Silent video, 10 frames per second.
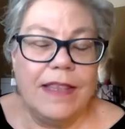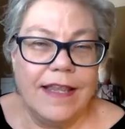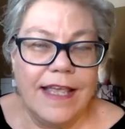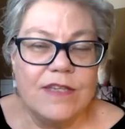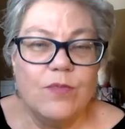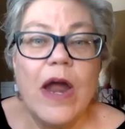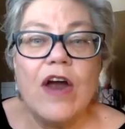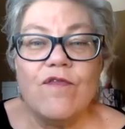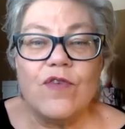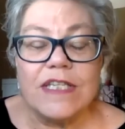It's
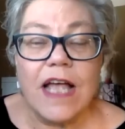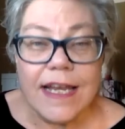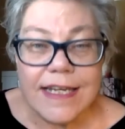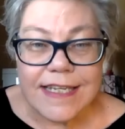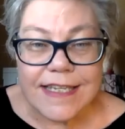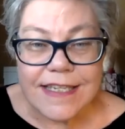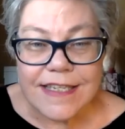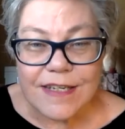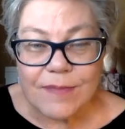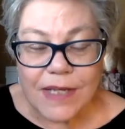rare for
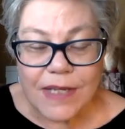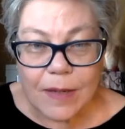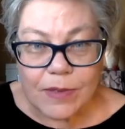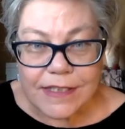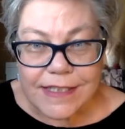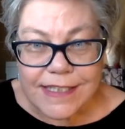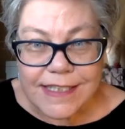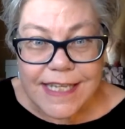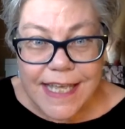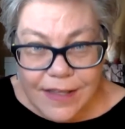scientists to be able to
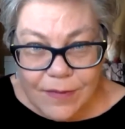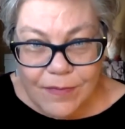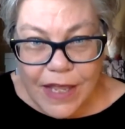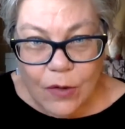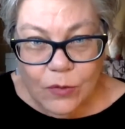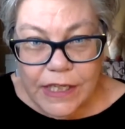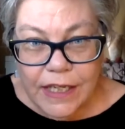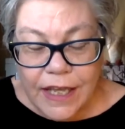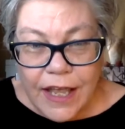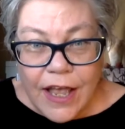see them. They
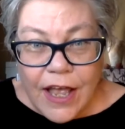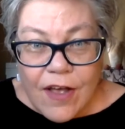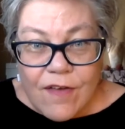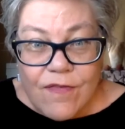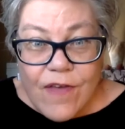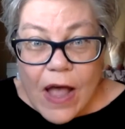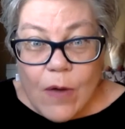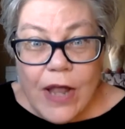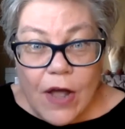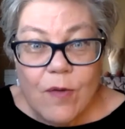only
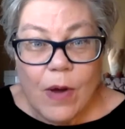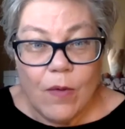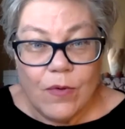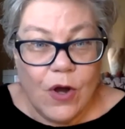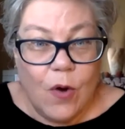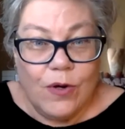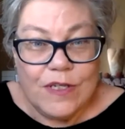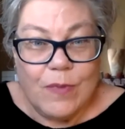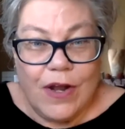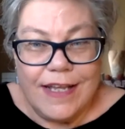found out about
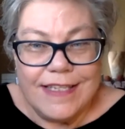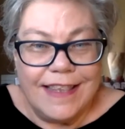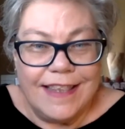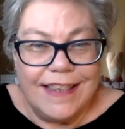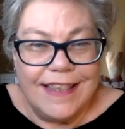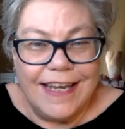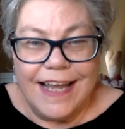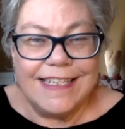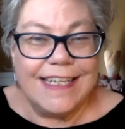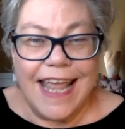coral spawnings in the
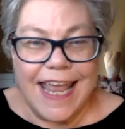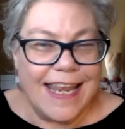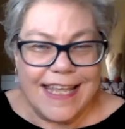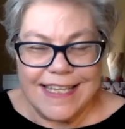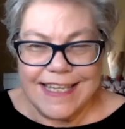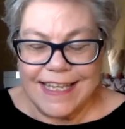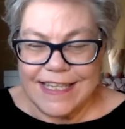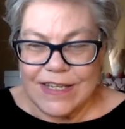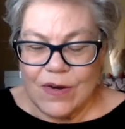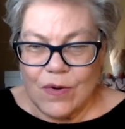1980s. And
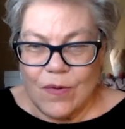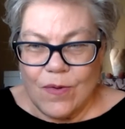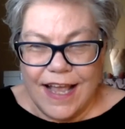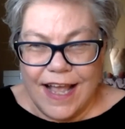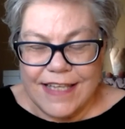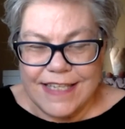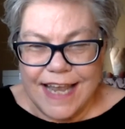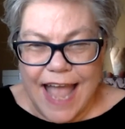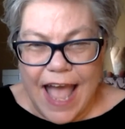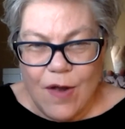so I
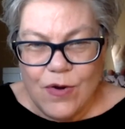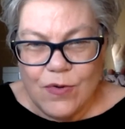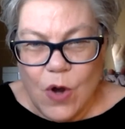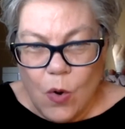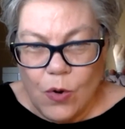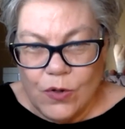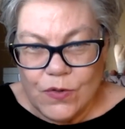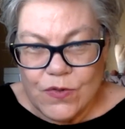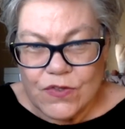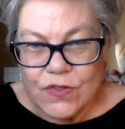said, how do
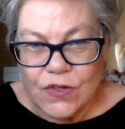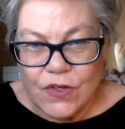corals